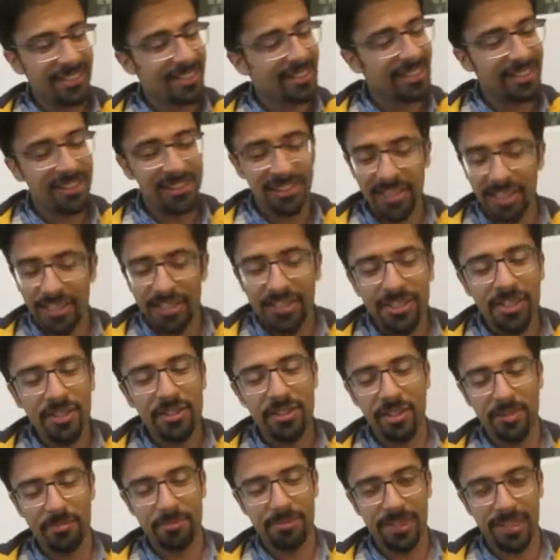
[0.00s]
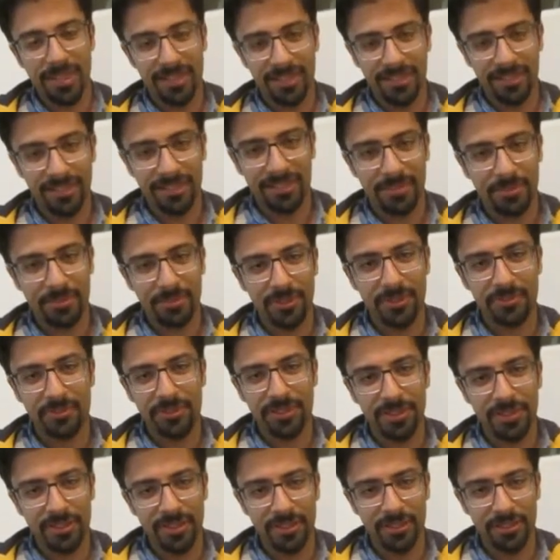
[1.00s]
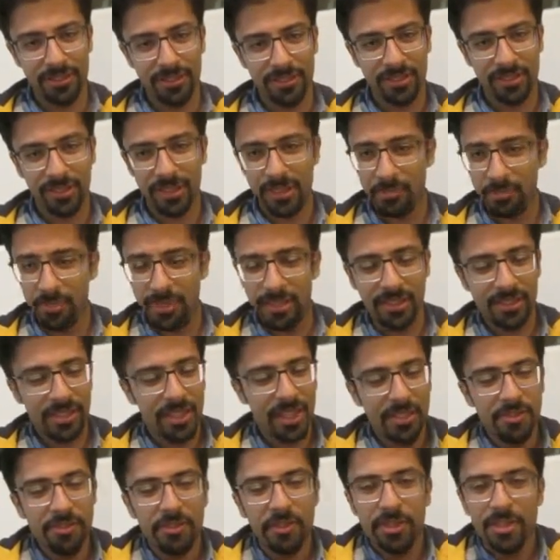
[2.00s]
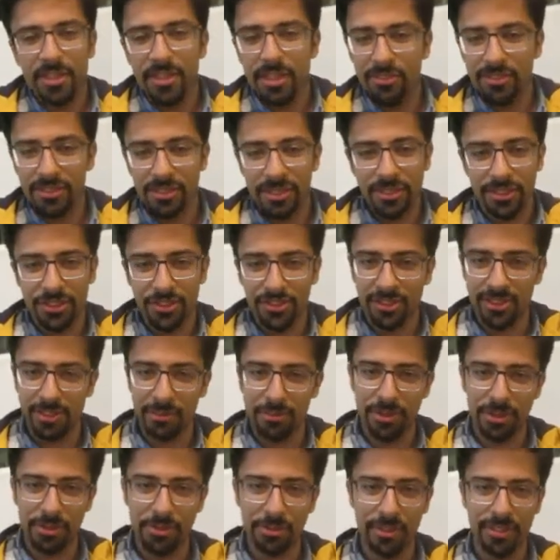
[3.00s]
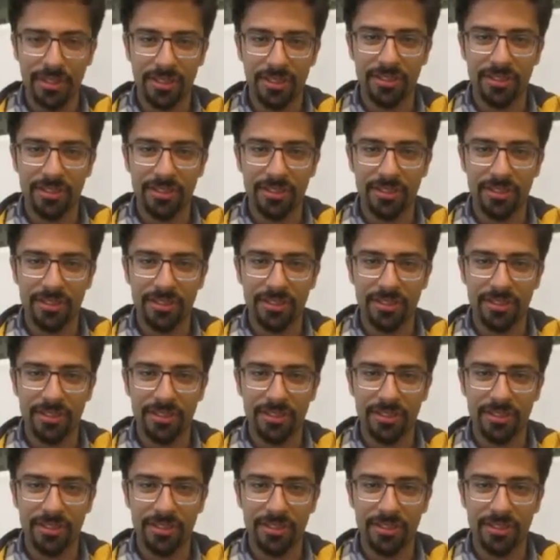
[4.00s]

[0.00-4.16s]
There is no comparisons between these two cities because everyone knows that Shiraz is much better.